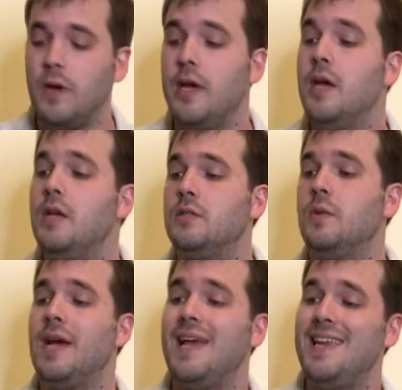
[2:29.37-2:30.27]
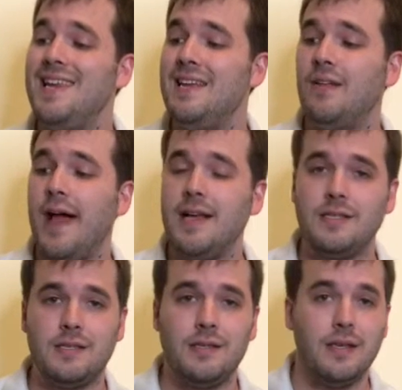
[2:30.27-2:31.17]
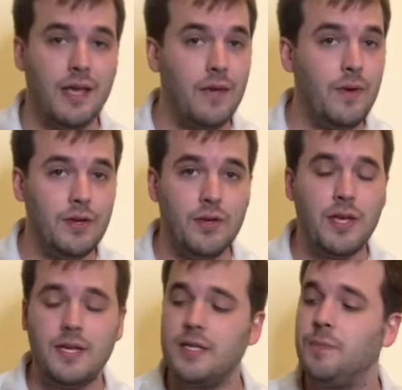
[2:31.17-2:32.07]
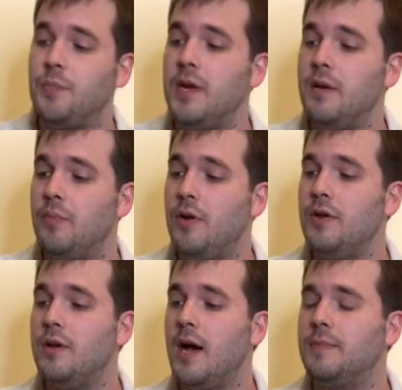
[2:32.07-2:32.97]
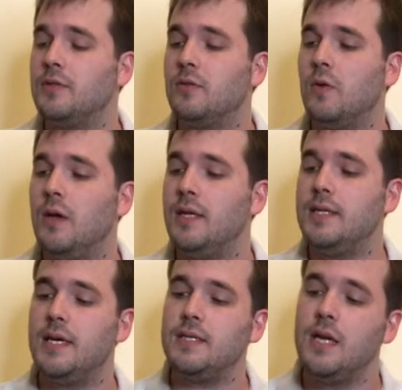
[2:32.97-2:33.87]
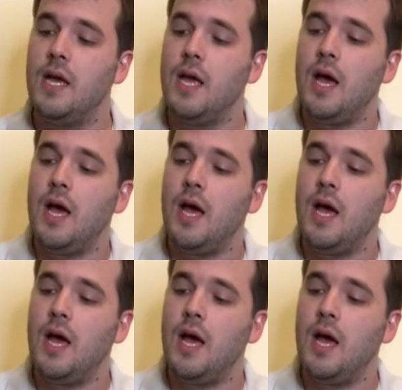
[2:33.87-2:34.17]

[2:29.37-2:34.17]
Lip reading: Okay, so we got ED glass and it does get a pretty good optical quality test.